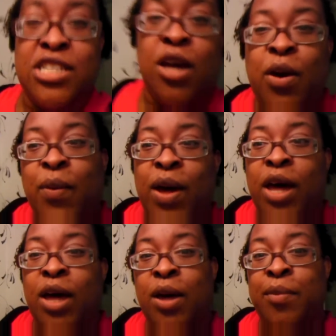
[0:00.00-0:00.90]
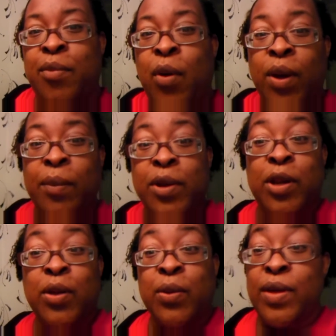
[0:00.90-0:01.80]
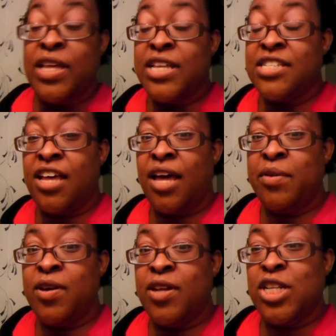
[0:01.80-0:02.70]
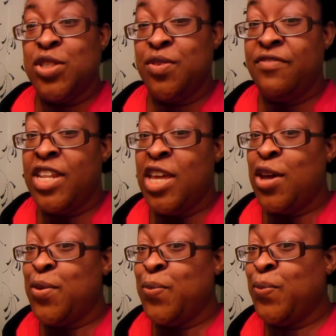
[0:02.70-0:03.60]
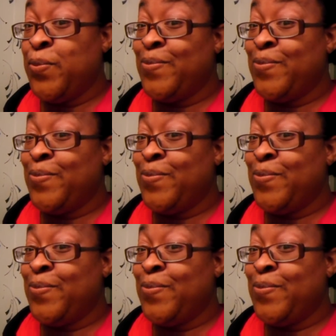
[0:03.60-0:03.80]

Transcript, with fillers: So, um, what I'm going to do is I'm going to shoot a video